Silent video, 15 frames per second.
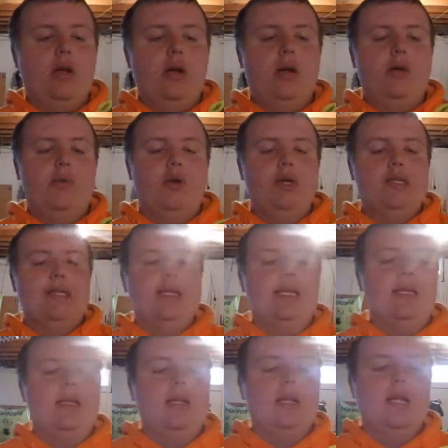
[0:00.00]
You can see
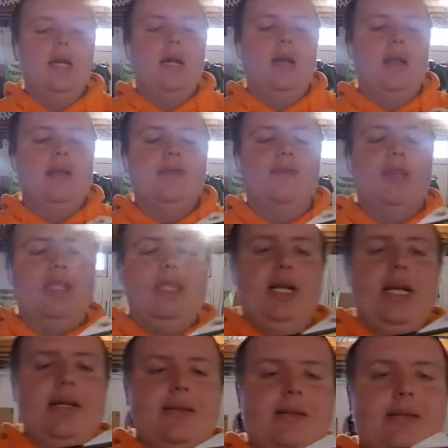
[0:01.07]
this fletching
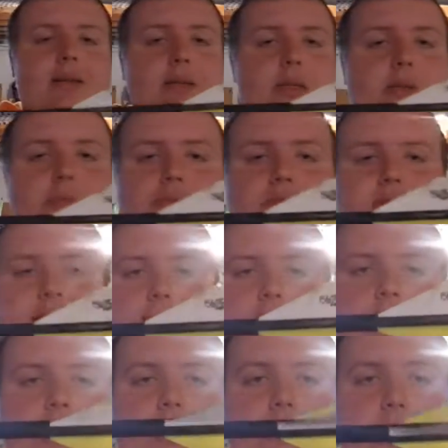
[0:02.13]
has
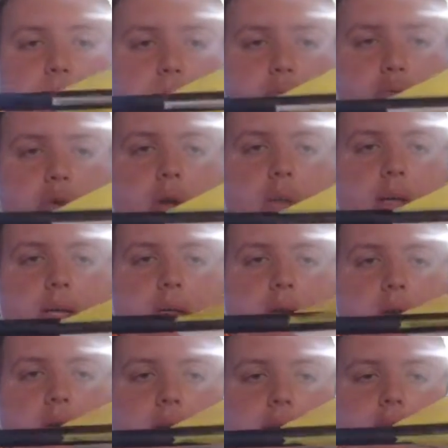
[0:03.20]
some rubbing
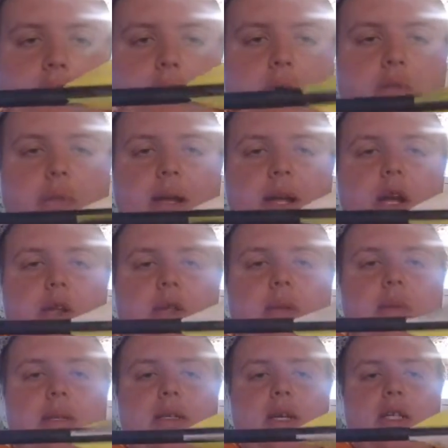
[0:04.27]
on it where my arrows have
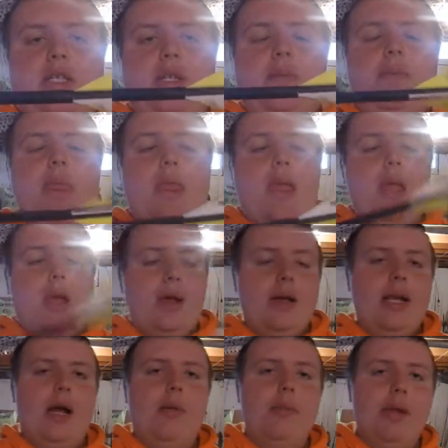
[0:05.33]
been touching.
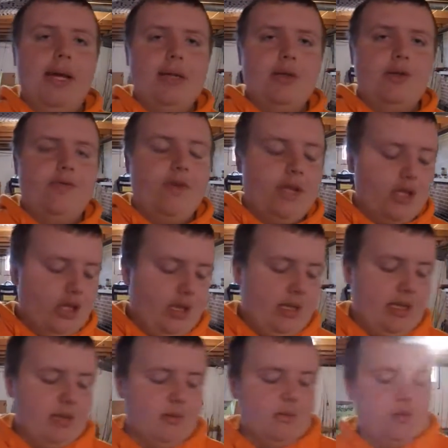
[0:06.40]
Now blazer fletching
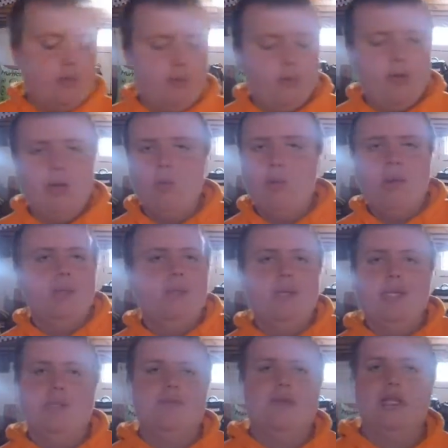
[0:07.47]
is probably one of the
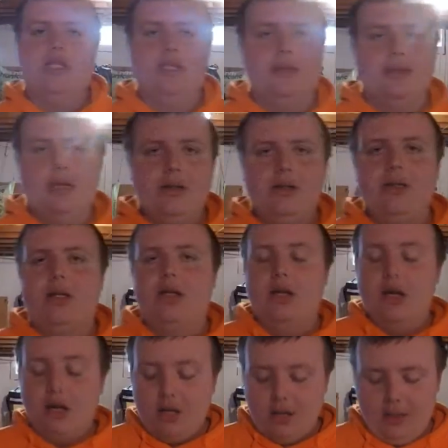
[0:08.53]
best fletchings out there.
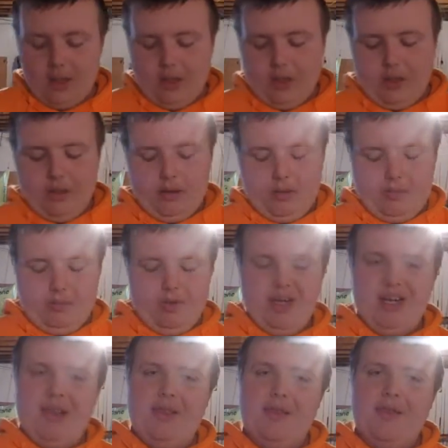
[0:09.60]
They're
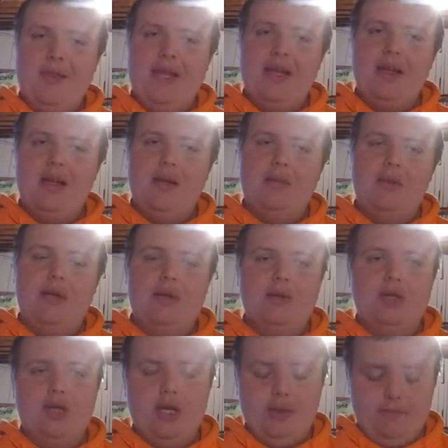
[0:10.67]
pretty thick, pretty
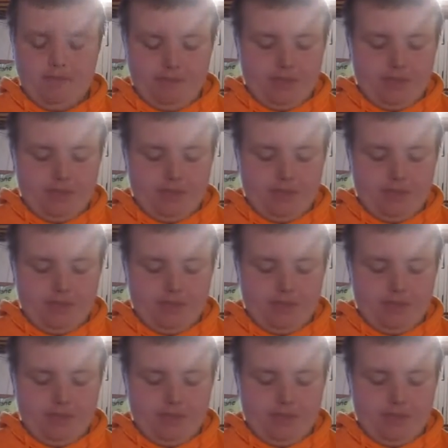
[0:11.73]
sturdy.